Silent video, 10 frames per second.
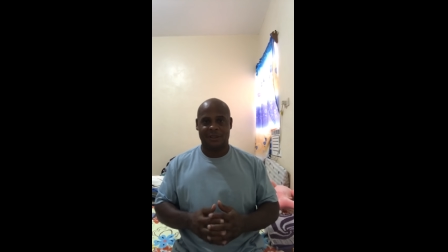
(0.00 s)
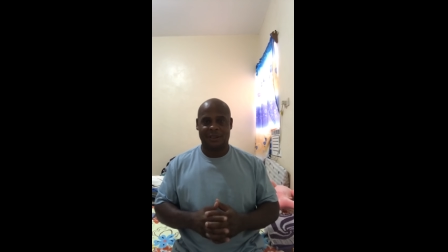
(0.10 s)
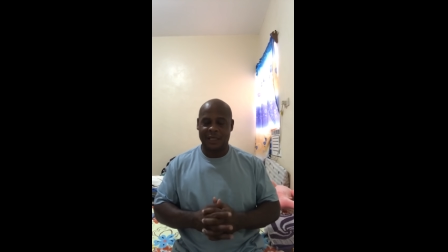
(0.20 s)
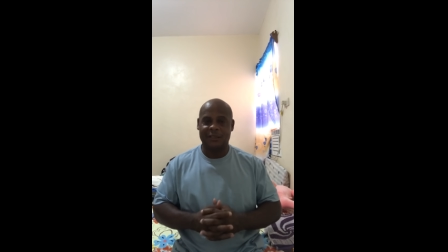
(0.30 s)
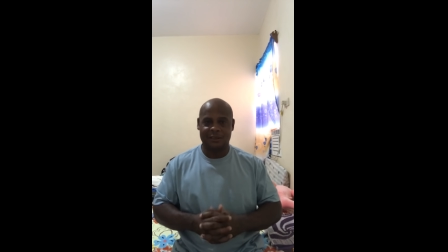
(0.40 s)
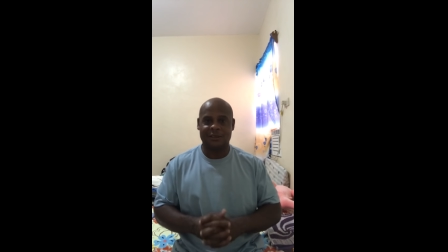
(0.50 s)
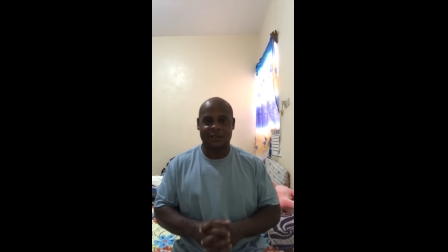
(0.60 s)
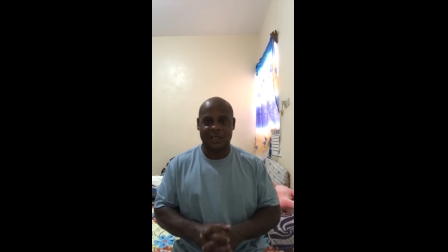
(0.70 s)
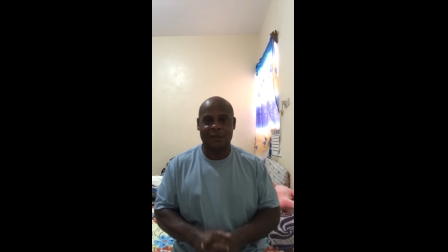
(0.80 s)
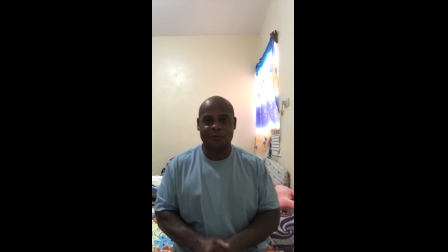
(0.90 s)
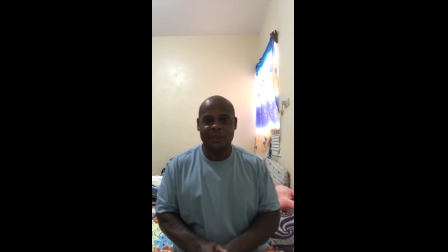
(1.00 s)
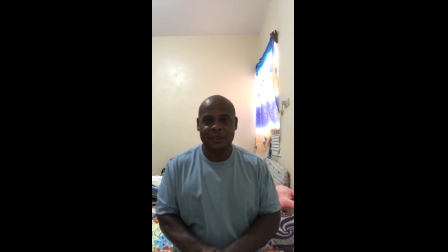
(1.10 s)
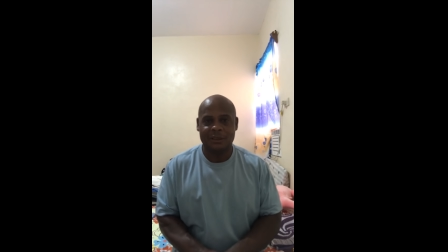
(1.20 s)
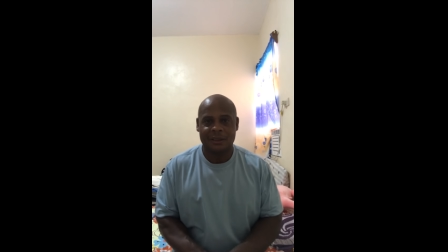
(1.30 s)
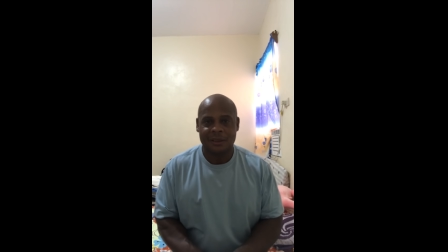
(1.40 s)
Ladies and gentlemen,
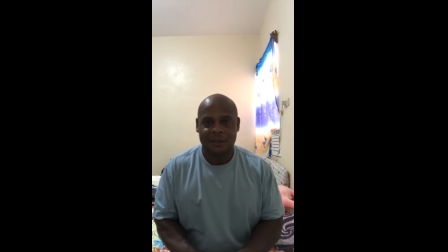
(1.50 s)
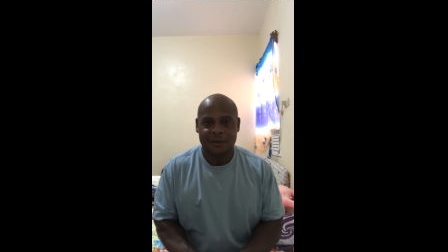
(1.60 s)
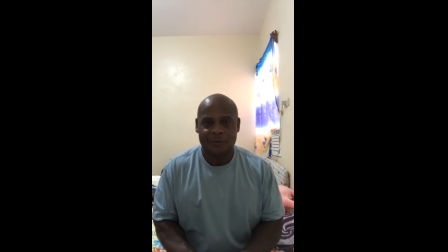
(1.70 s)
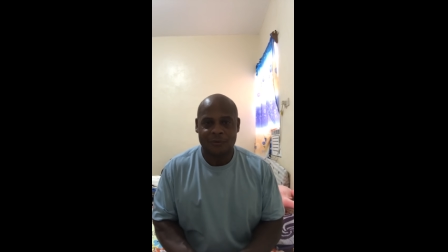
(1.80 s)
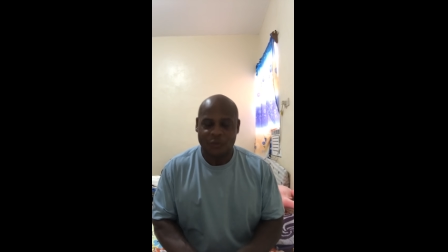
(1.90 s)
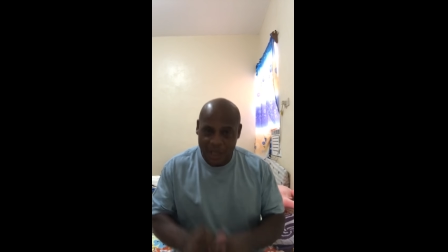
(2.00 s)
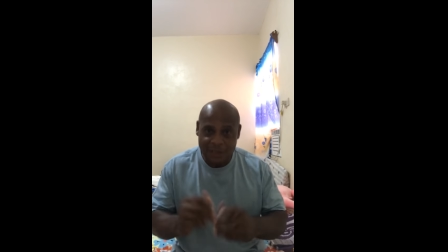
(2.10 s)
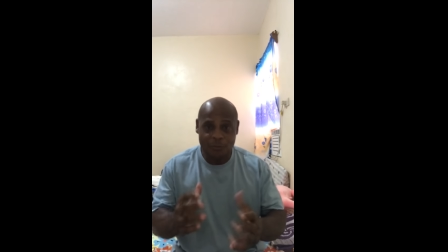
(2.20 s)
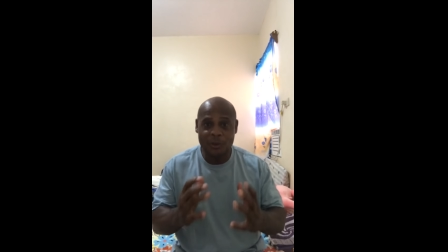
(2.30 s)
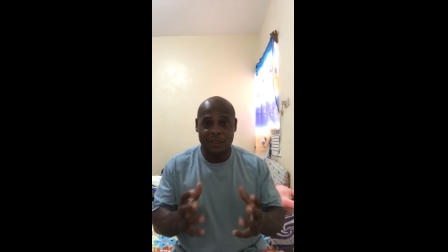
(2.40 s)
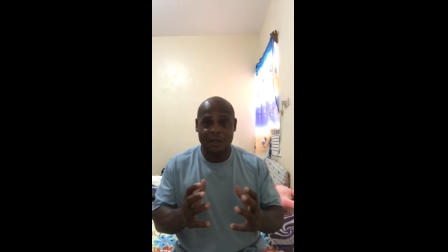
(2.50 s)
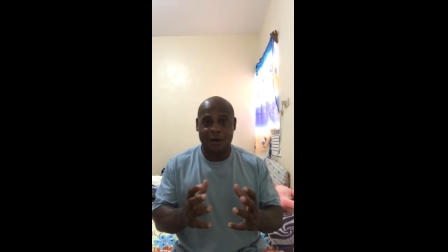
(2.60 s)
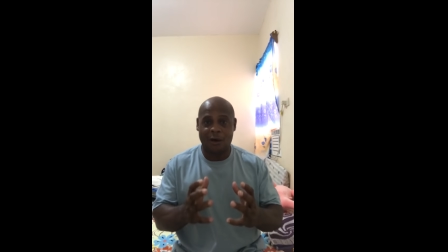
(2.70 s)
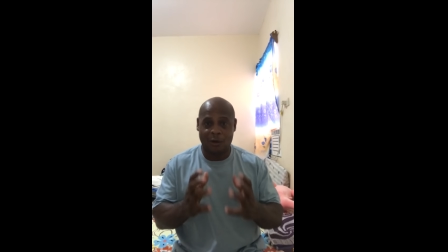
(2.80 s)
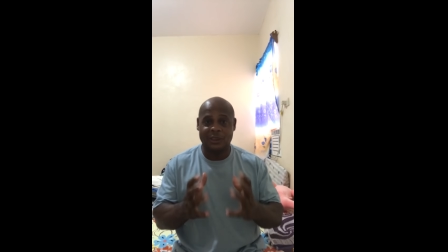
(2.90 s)
trust me
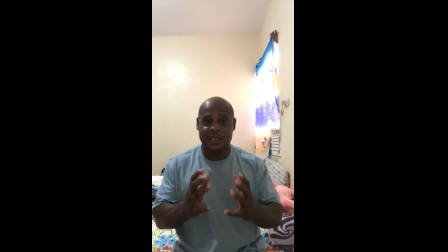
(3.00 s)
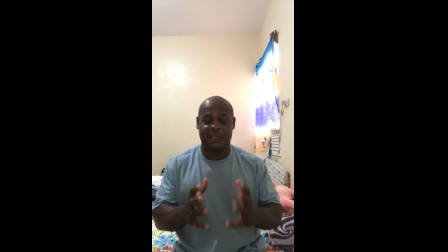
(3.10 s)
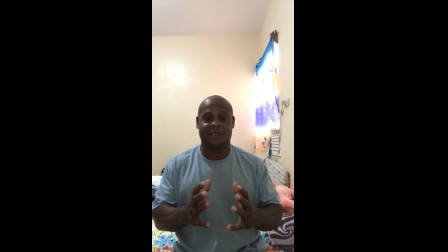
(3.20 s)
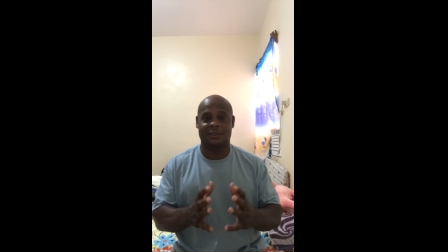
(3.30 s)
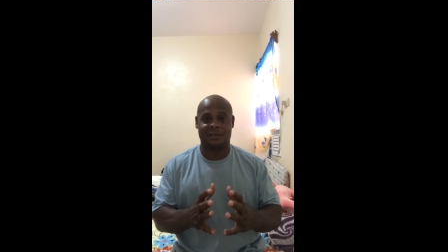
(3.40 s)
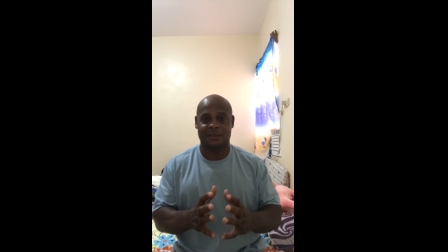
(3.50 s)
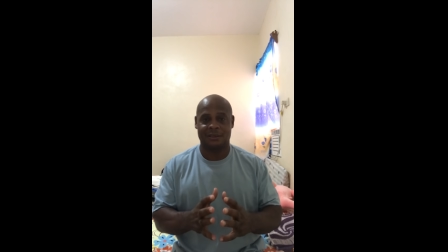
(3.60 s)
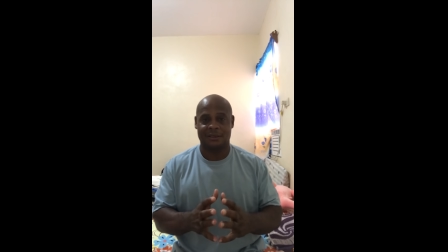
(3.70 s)
on this.